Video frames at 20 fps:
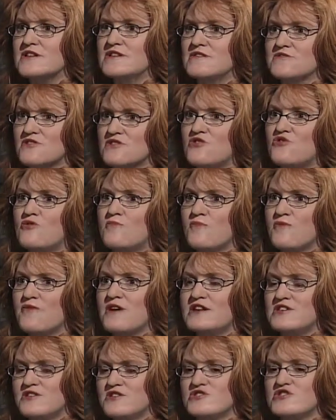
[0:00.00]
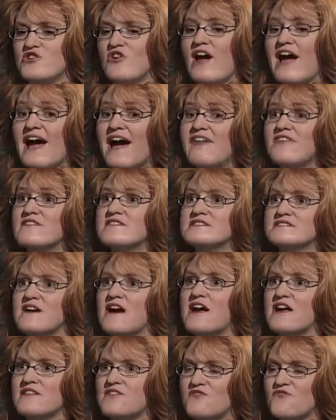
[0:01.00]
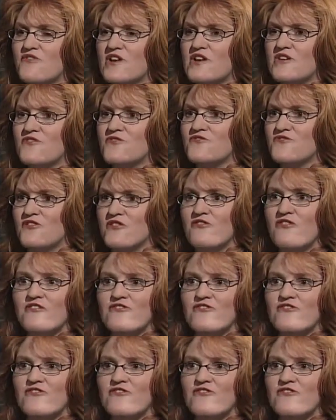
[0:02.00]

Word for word: The corporations are at the science fairs, they're,